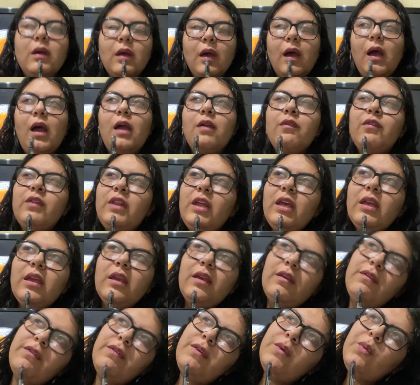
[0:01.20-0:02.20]
I feel like
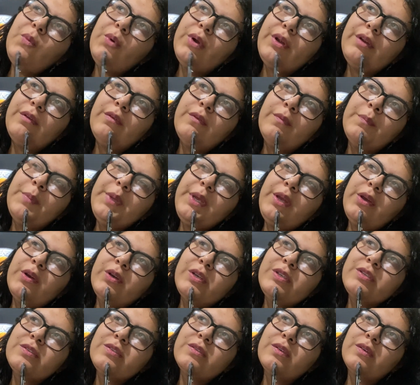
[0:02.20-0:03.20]
if it weren't
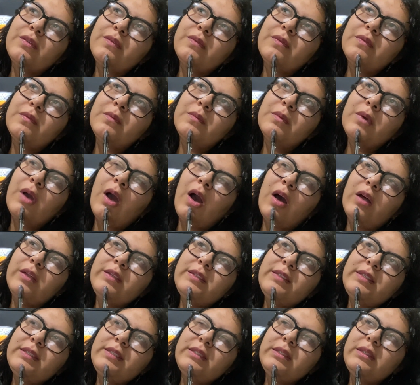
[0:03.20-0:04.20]
because of
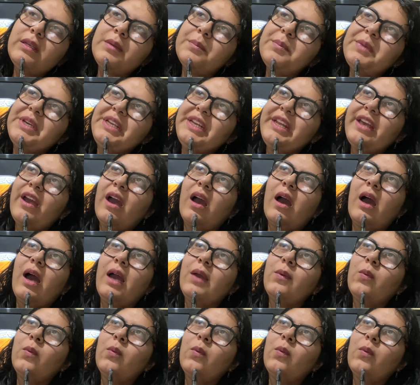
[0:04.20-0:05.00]
content and media I